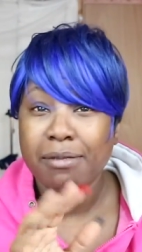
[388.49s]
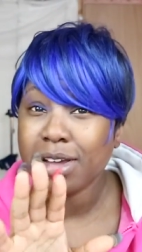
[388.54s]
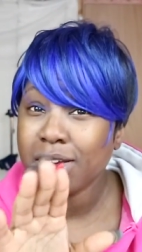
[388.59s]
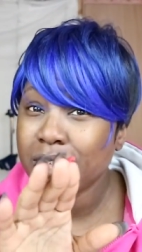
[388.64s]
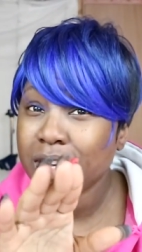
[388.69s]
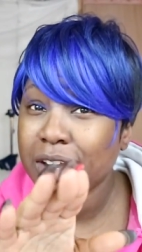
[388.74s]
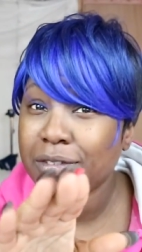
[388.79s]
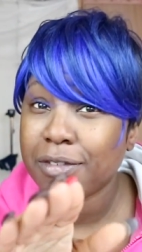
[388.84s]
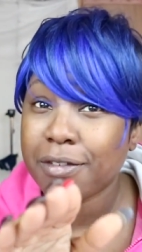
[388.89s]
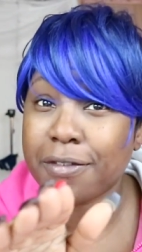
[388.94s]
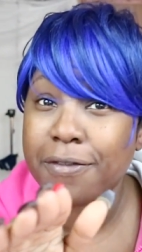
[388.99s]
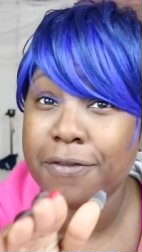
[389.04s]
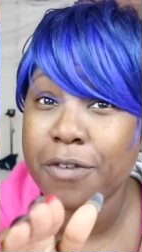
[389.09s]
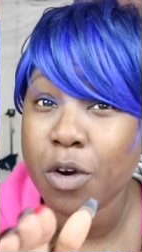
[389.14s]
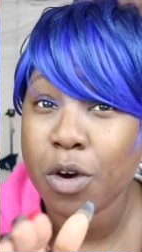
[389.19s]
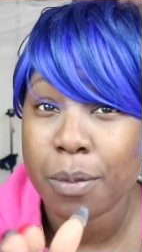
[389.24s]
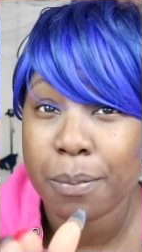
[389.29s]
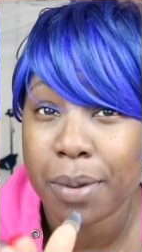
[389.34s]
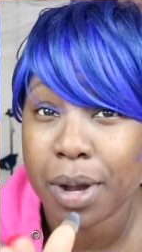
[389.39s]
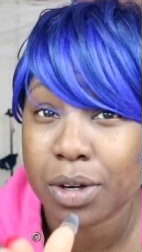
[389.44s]
i'm gonna give her
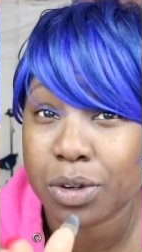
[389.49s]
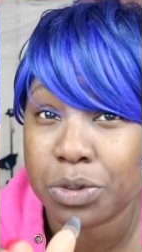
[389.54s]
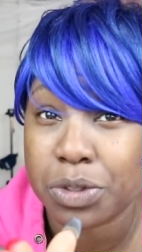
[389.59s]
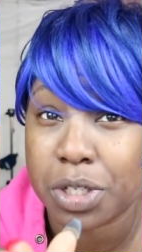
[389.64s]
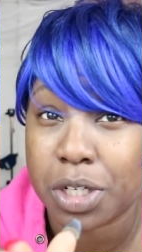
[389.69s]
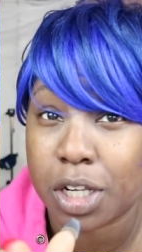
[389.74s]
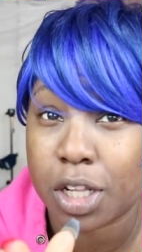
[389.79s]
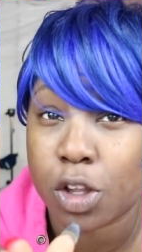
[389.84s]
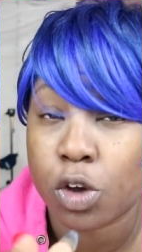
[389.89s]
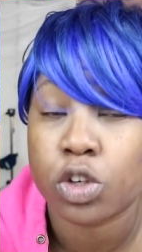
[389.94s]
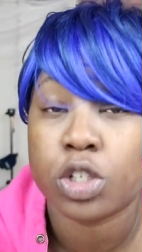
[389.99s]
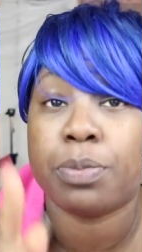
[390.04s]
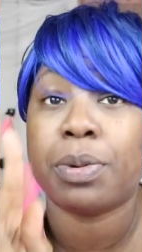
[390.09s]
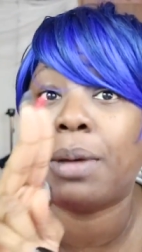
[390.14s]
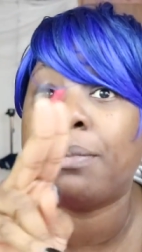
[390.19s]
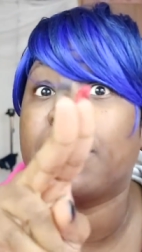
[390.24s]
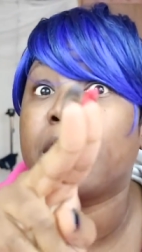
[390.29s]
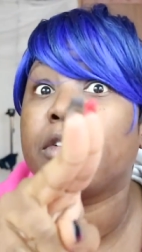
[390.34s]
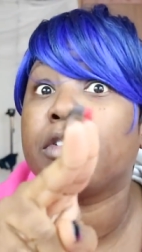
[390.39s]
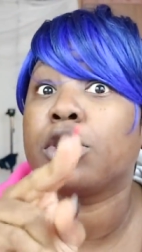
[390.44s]
four bundles in the closure
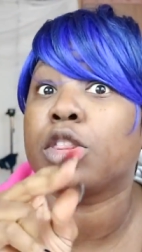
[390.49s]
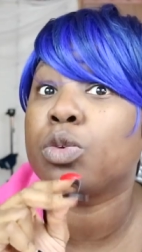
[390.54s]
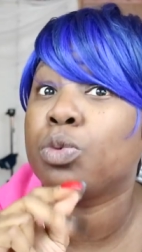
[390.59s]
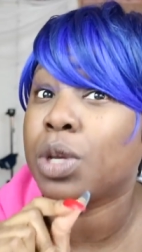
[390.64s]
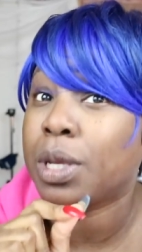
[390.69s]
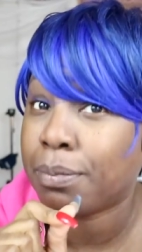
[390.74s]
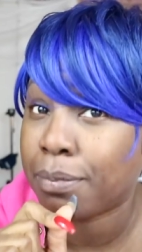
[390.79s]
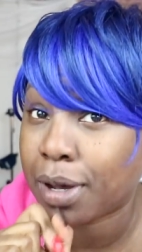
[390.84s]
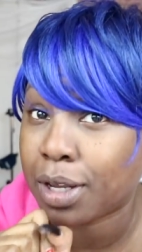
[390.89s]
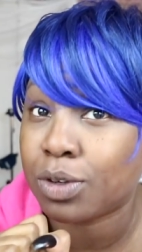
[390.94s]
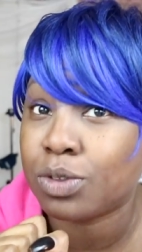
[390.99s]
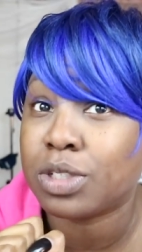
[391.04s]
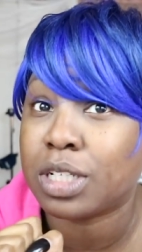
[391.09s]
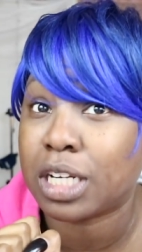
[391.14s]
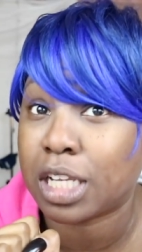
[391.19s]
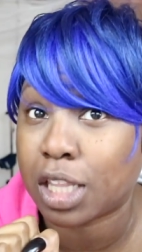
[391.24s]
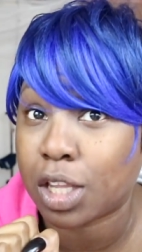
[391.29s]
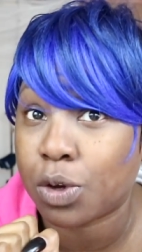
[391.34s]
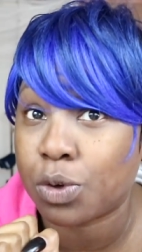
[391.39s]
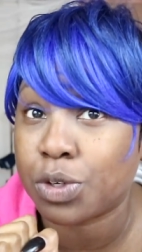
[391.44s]
but i'm gonna give her three bundles
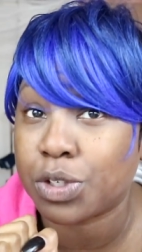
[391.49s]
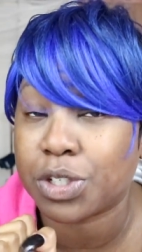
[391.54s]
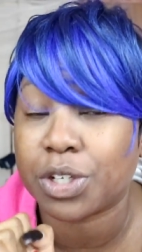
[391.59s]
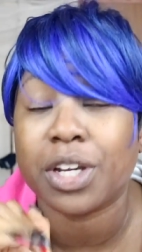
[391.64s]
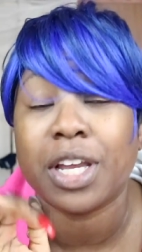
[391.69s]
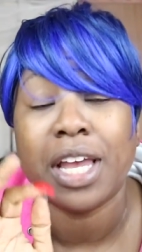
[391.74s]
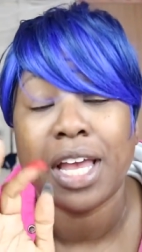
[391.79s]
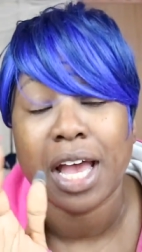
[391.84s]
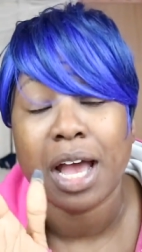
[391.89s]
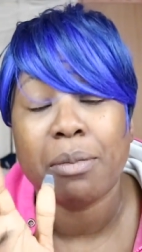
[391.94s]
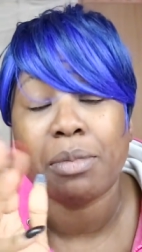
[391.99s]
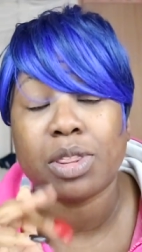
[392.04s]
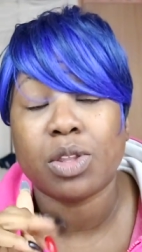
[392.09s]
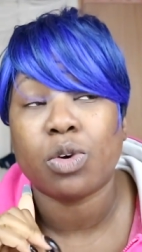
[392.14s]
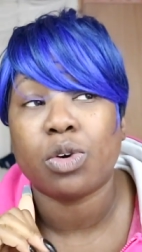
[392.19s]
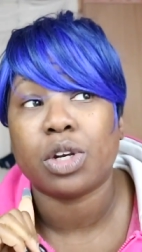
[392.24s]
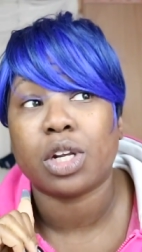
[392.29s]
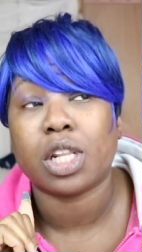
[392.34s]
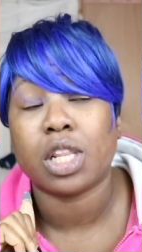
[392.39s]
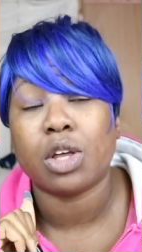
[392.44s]
in the closure gonna
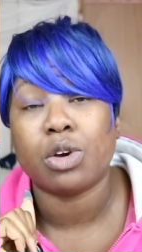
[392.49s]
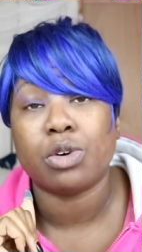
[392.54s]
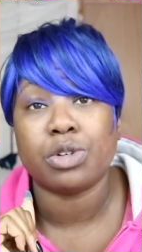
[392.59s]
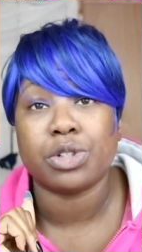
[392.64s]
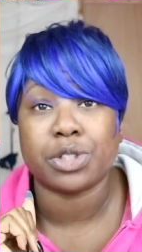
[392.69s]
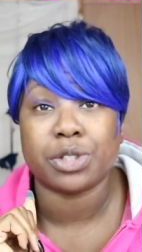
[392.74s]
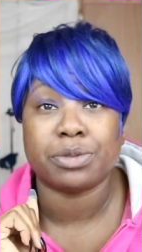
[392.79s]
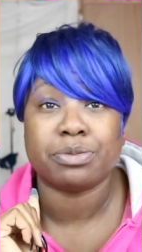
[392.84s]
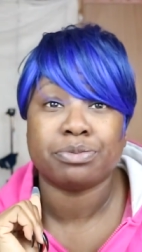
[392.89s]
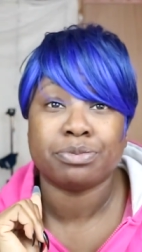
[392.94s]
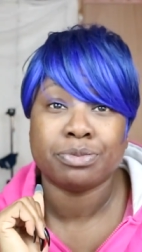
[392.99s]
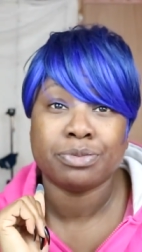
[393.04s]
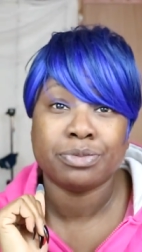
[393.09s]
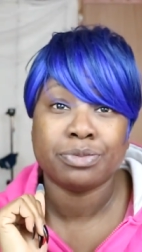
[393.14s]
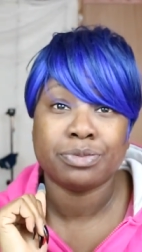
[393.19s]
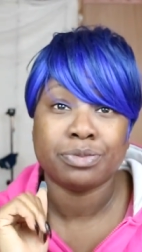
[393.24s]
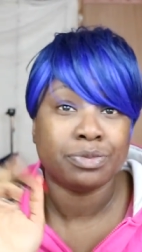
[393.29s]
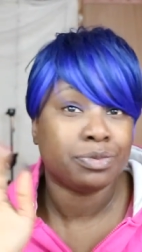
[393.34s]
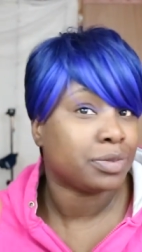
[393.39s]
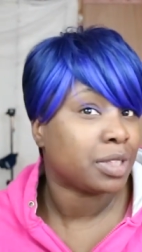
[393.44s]
throw in a closure
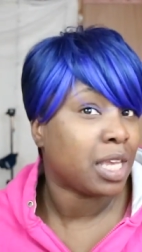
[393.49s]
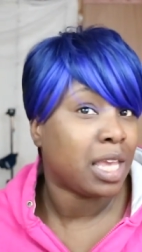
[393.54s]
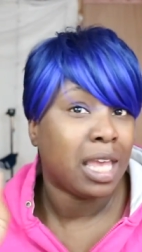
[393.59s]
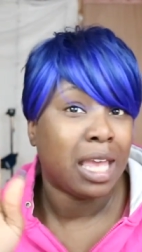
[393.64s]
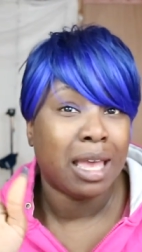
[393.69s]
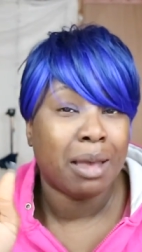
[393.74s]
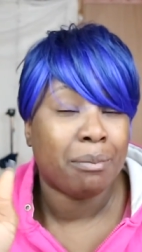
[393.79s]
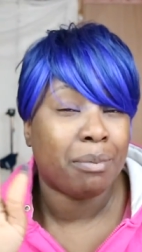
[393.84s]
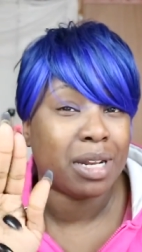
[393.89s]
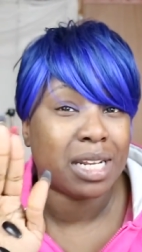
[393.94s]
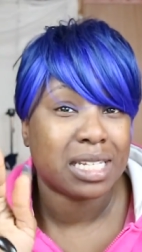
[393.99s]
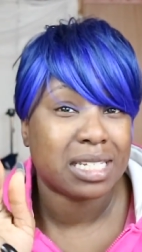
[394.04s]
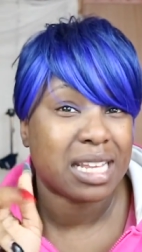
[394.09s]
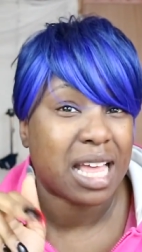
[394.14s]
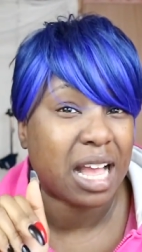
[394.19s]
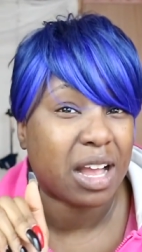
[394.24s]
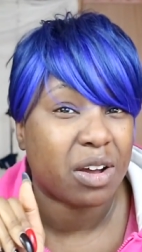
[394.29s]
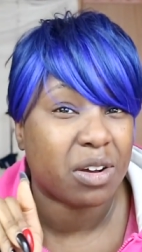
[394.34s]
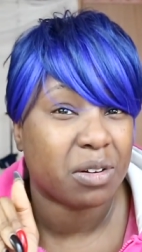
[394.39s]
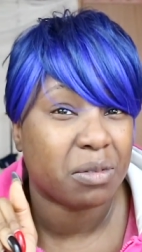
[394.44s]
mm-hmm but it's
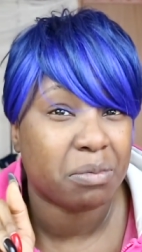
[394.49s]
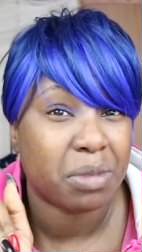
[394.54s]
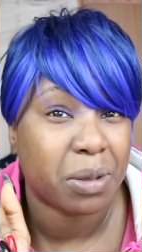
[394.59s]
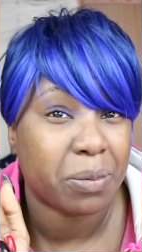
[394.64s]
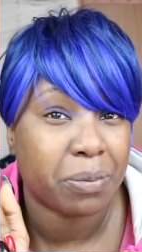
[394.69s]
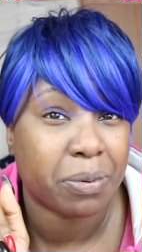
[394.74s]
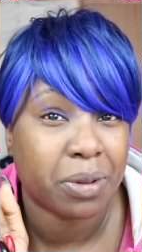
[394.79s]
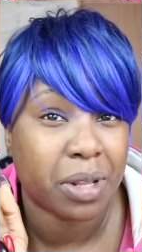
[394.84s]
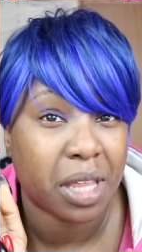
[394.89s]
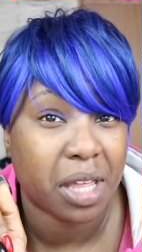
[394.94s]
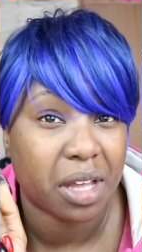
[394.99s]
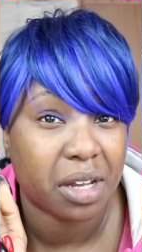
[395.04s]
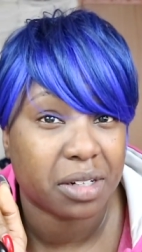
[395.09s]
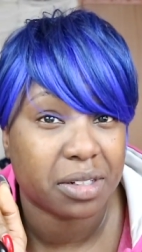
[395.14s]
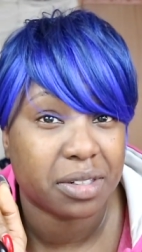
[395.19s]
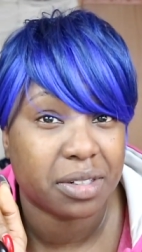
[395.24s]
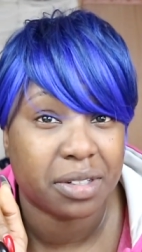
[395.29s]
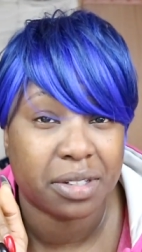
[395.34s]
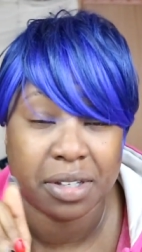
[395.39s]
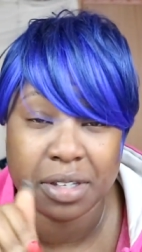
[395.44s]
not gonna be
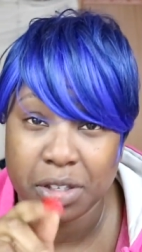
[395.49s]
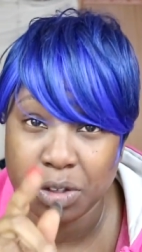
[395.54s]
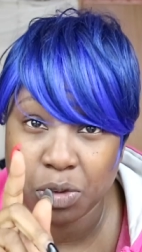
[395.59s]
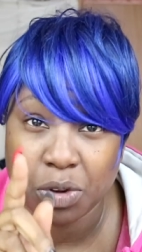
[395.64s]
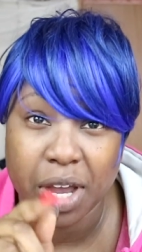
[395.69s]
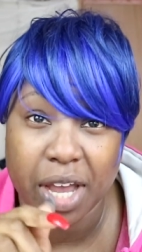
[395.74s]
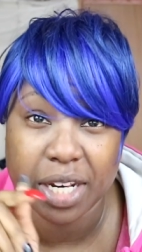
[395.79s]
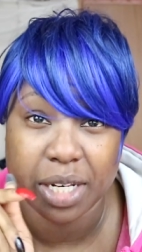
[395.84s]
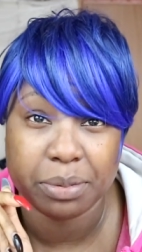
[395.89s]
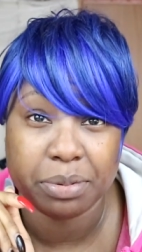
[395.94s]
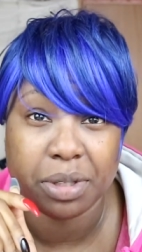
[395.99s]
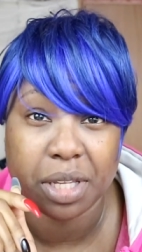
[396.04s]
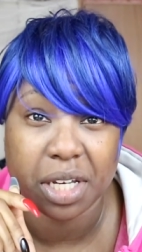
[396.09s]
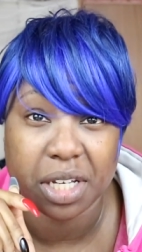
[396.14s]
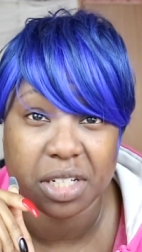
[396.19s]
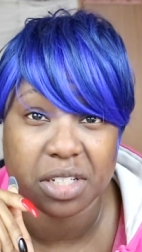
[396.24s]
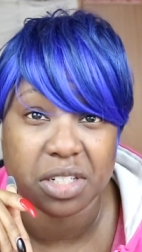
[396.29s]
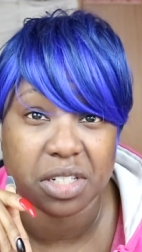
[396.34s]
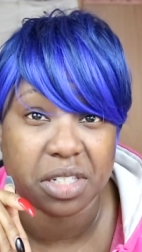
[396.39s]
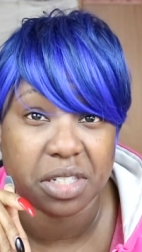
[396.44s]
plucked you're gonna have to
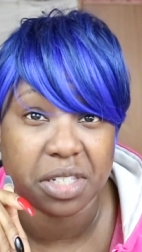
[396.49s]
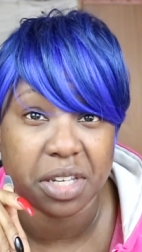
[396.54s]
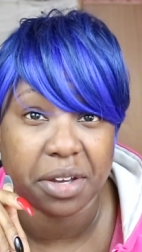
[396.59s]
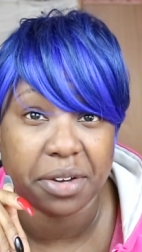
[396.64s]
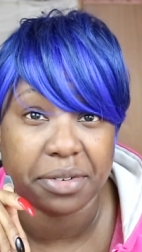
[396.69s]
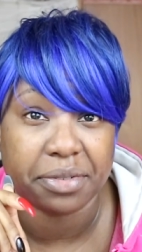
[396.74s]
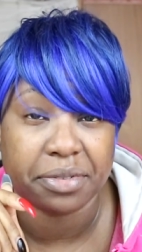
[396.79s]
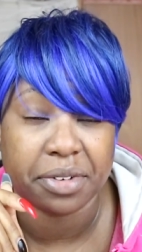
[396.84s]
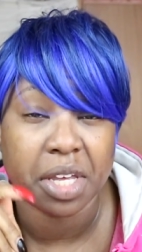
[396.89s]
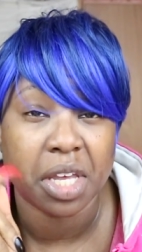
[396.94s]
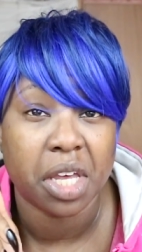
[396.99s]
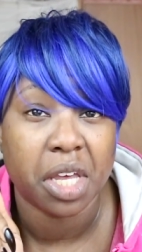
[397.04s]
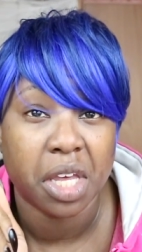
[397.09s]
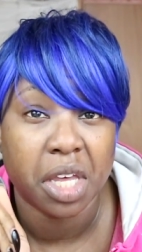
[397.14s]
pluck it yourself